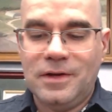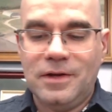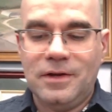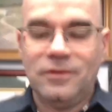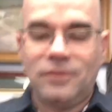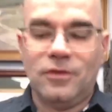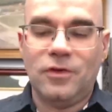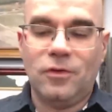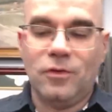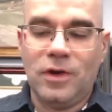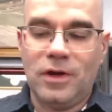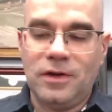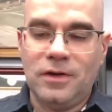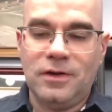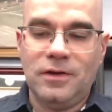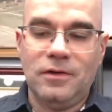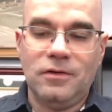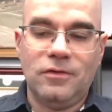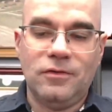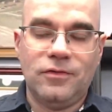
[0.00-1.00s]
it's a great
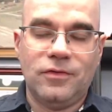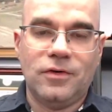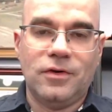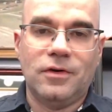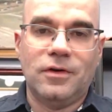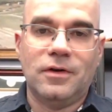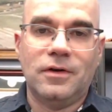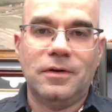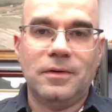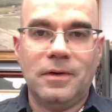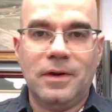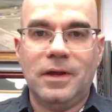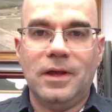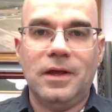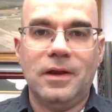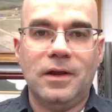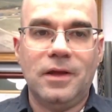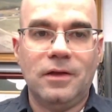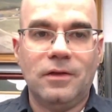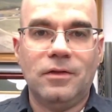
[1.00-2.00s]
deal for
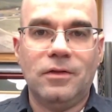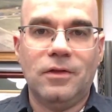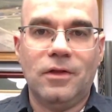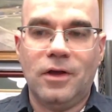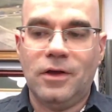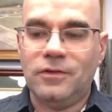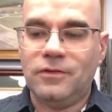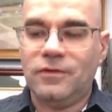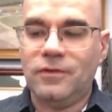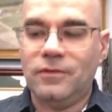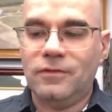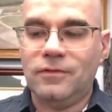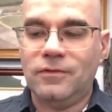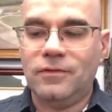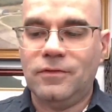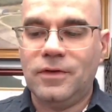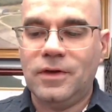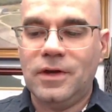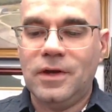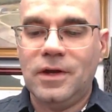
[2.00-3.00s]
getting lots
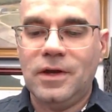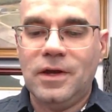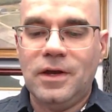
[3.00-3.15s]
of